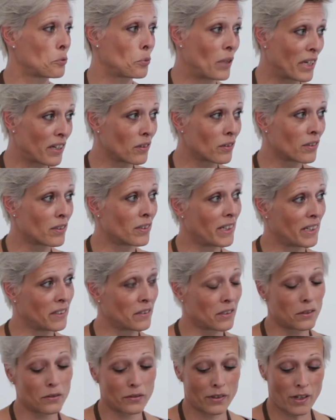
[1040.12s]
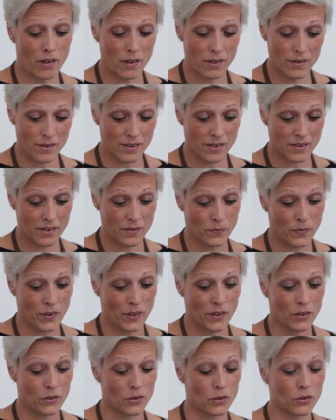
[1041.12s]
regular intervals
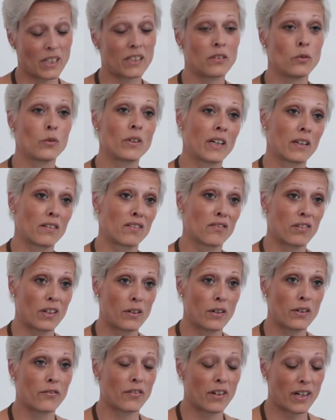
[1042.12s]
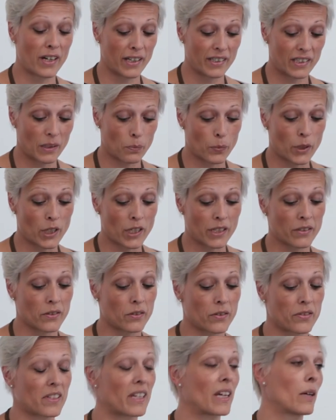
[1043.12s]
so that you can verify that
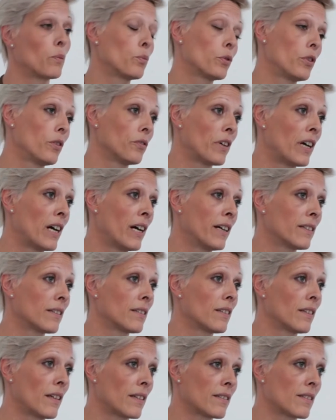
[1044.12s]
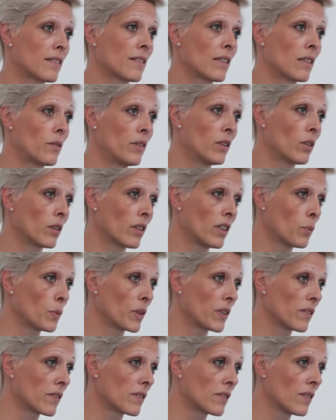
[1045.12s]
partners can provide the necessary
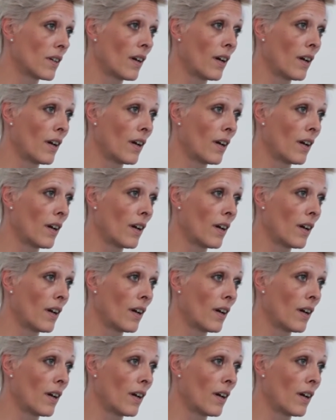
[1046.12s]
documents.